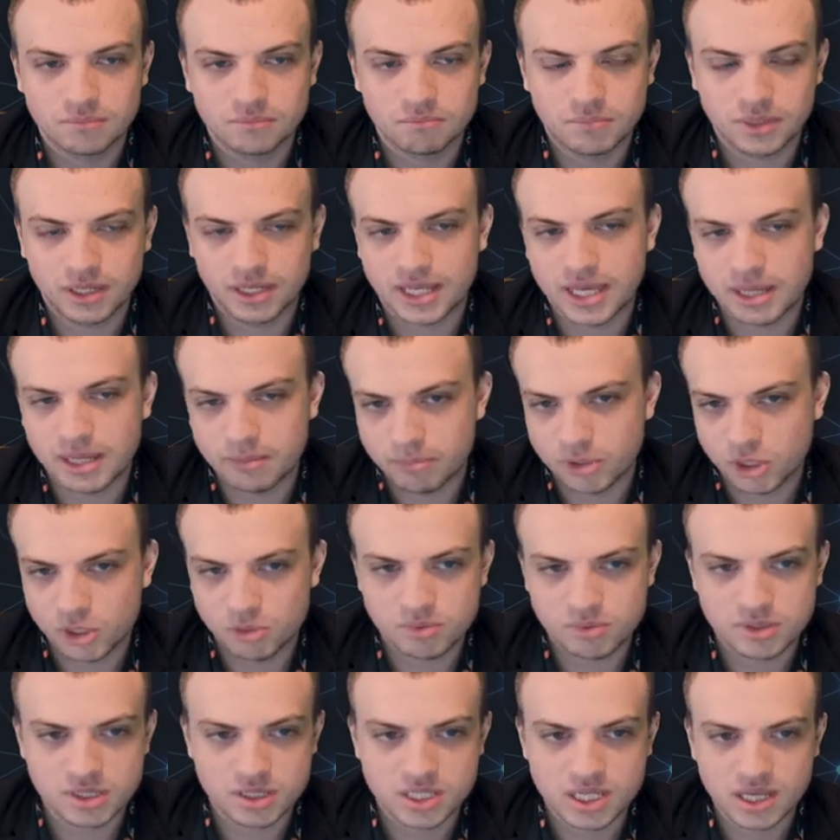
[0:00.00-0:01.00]
But again, bishop
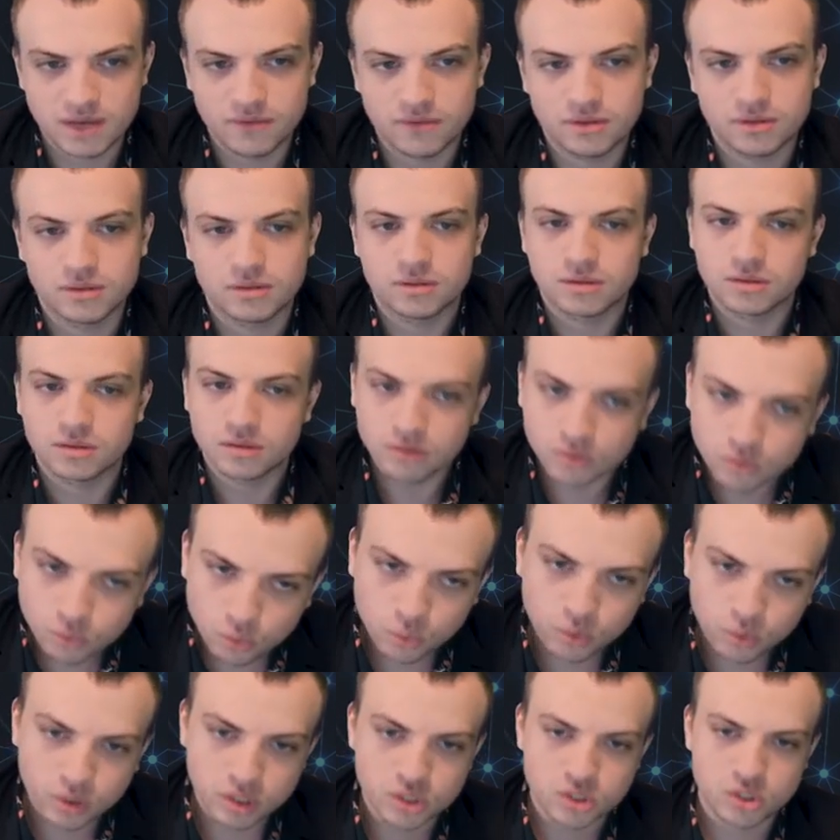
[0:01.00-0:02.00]
c7,
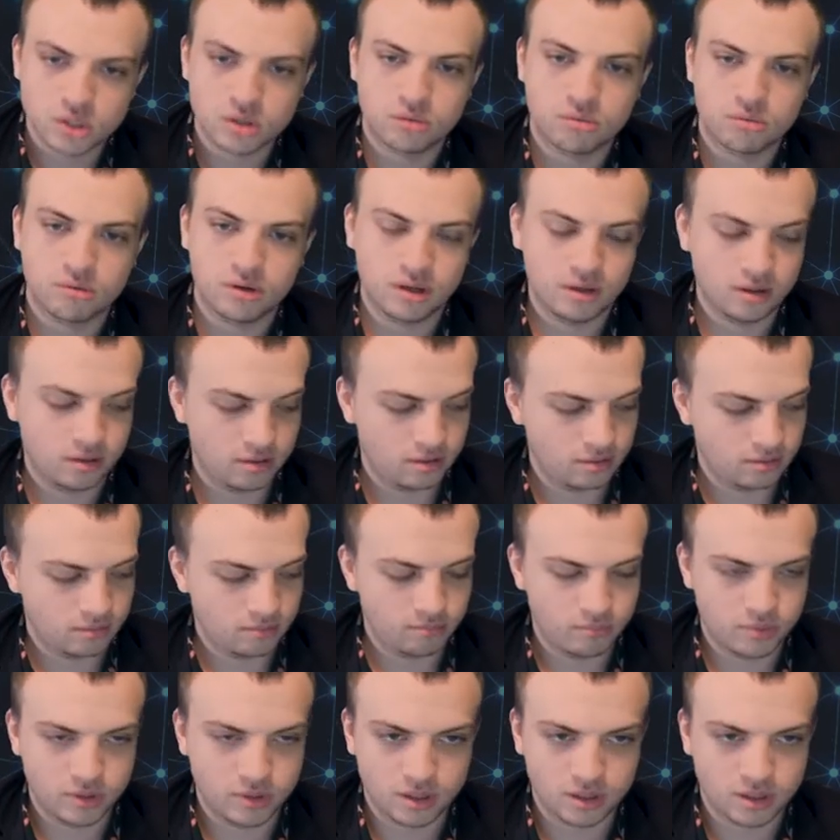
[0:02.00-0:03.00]
queen g3,
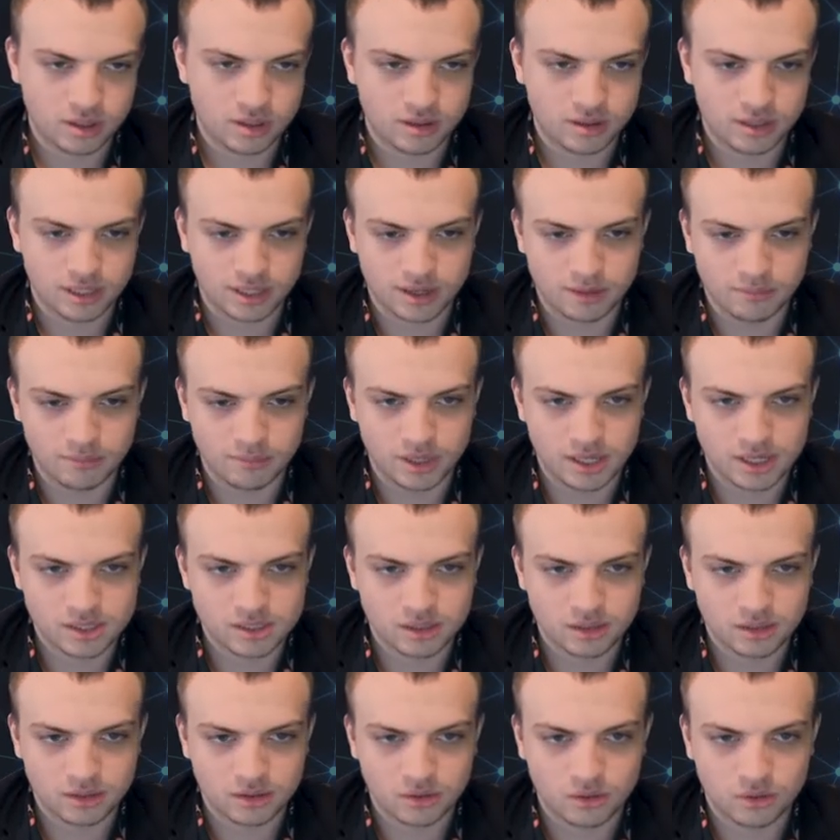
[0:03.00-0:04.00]
putting
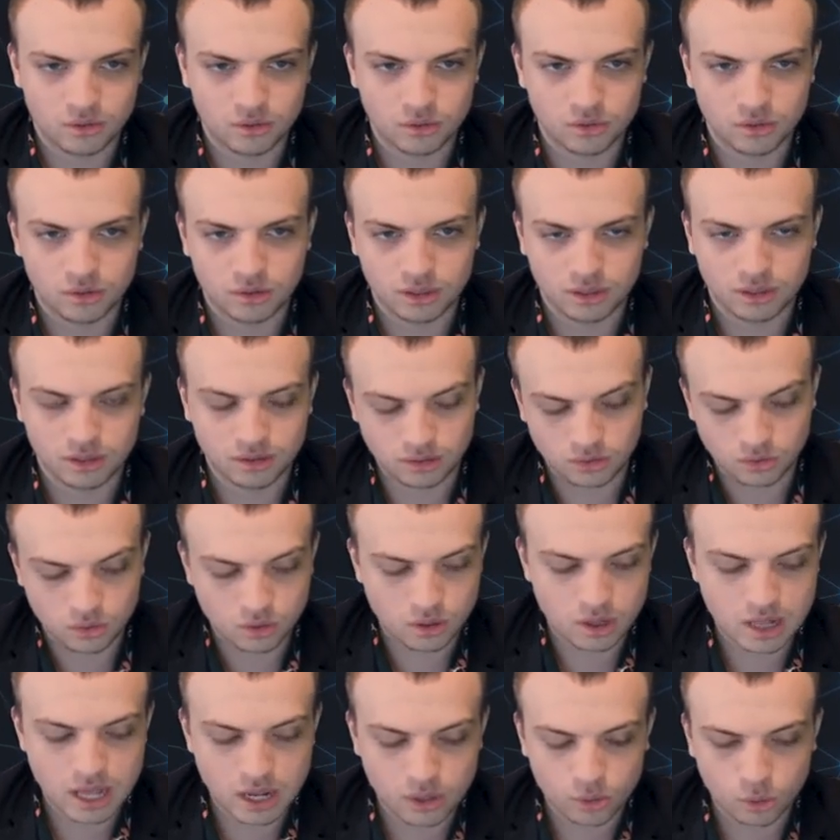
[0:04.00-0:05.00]
amazing,
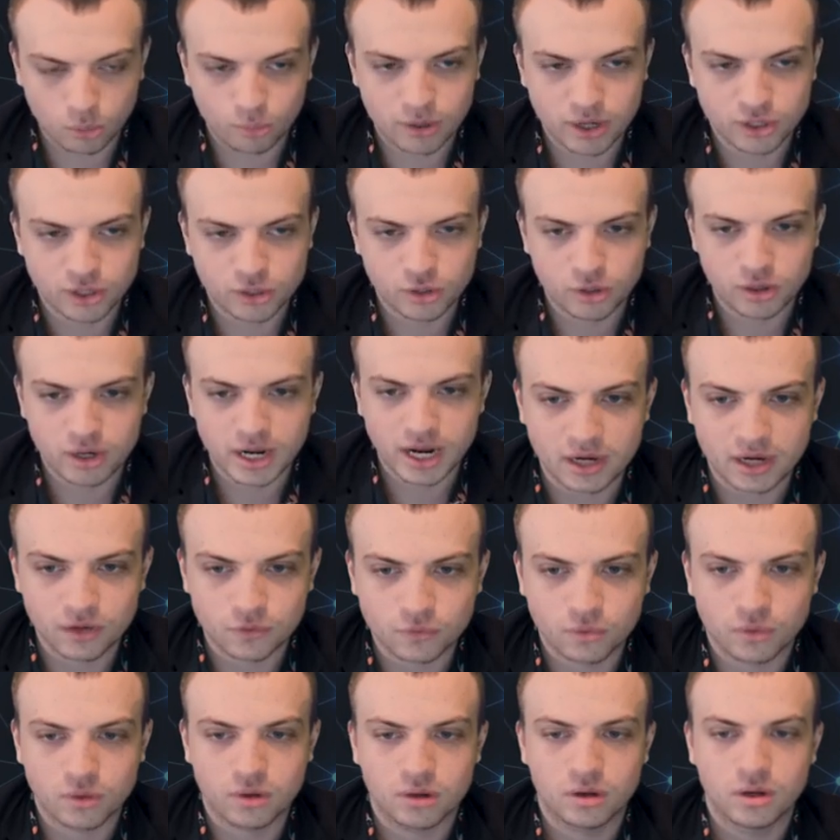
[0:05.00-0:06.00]
unilateral pressure,
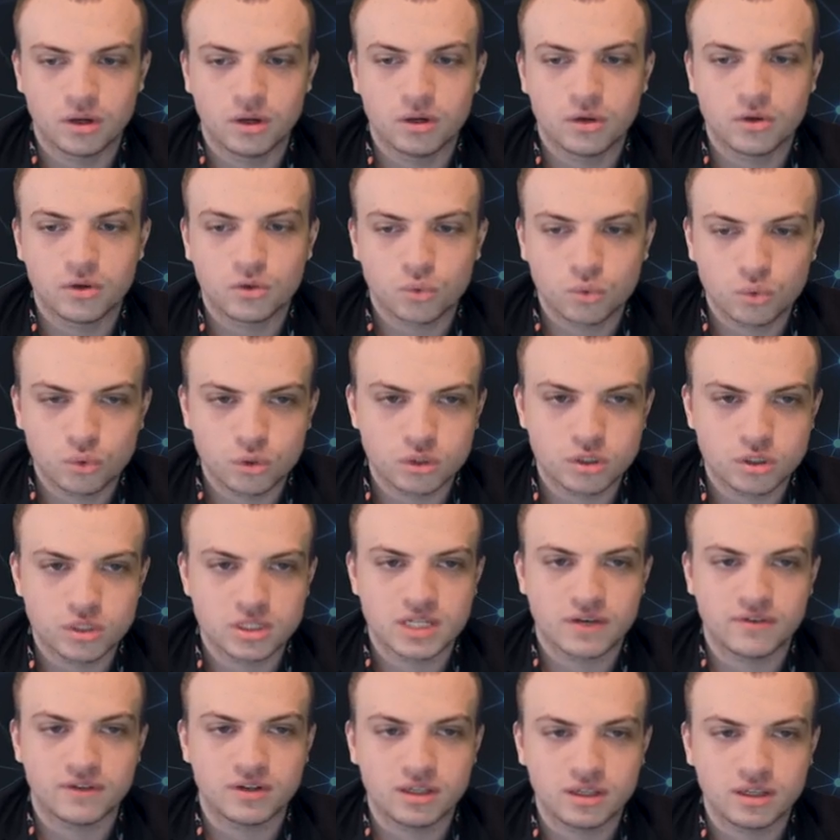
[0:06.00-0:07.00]
e4, queen
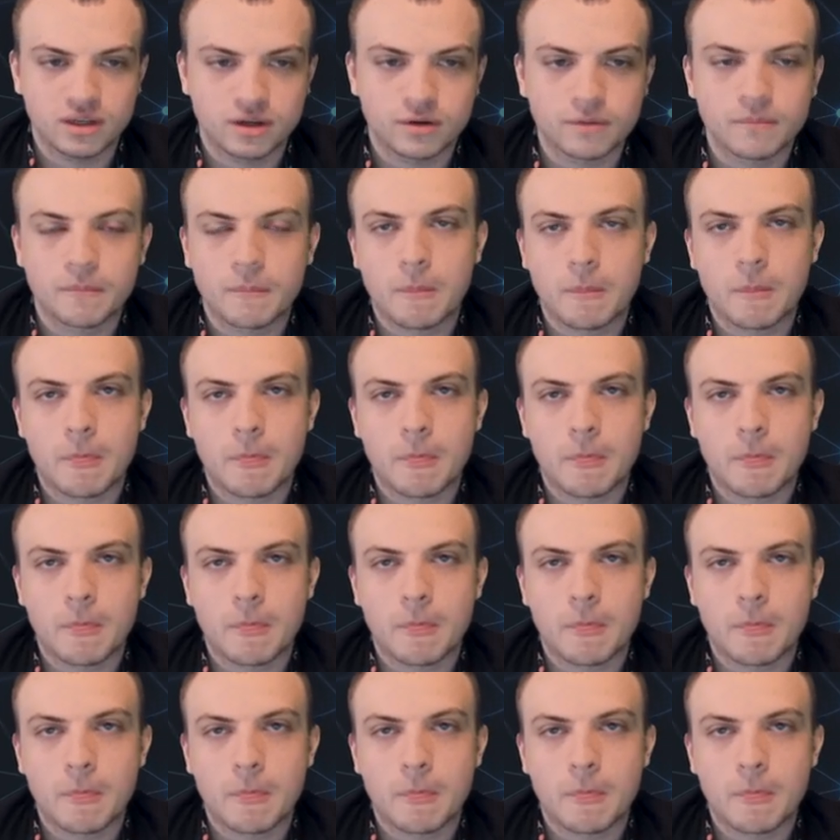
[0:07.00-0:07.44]
g7 here.